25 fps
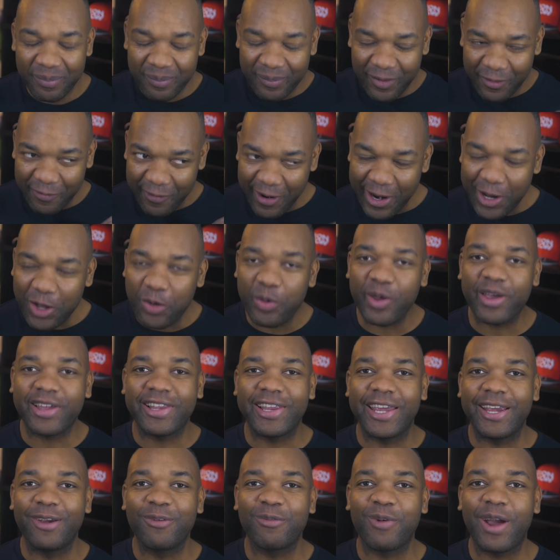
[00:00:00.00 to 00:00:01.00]
But very
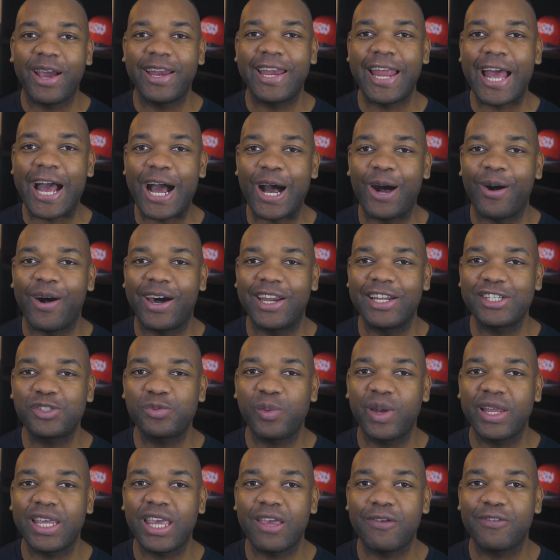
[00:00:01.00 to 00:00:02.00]
quickly, right now, I just
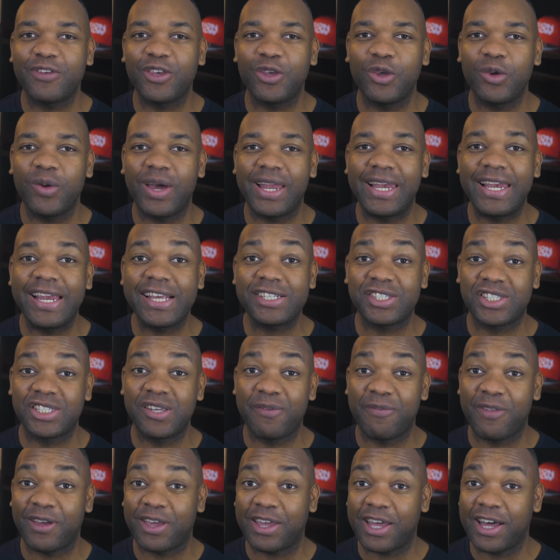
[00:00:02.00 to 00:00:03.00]
want to give you a list
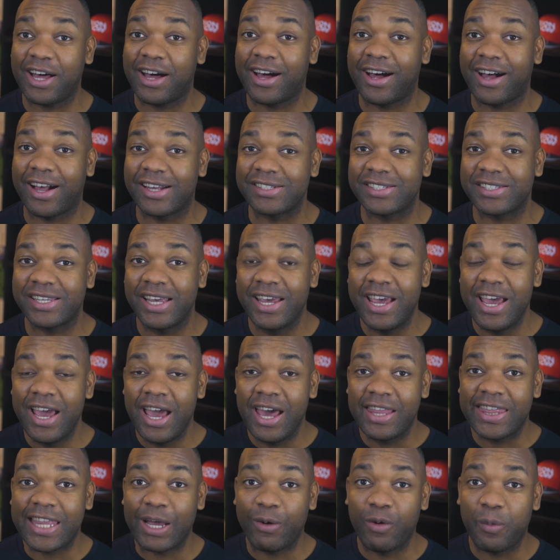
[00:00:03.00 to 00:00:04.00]
of the cars
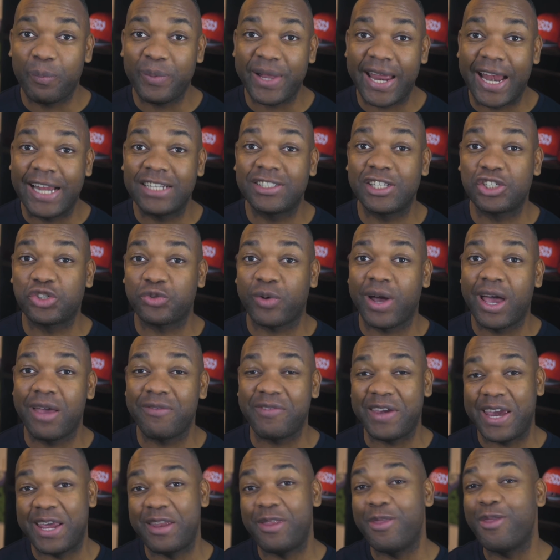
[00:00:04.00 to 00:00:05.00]
that we're planning to
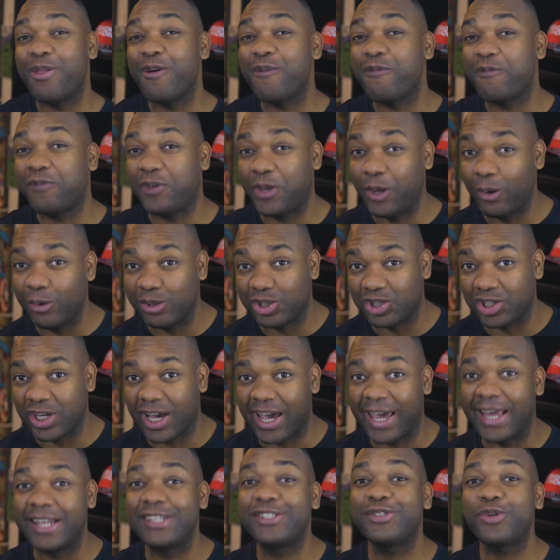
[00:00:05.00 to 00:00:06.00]
drive in the
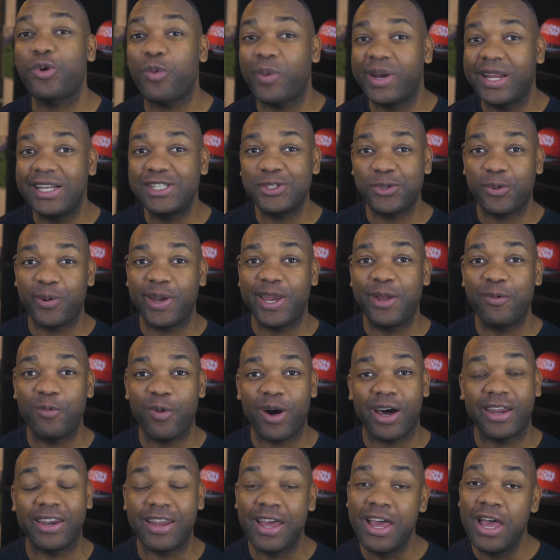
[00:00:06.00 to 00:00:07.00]
future in
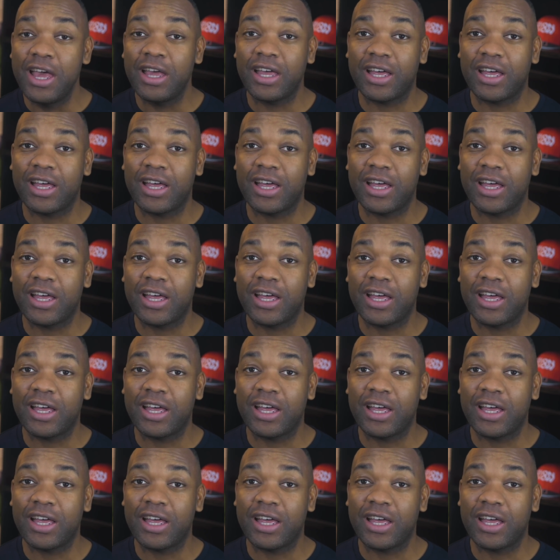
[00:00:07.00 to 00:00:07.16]
2021.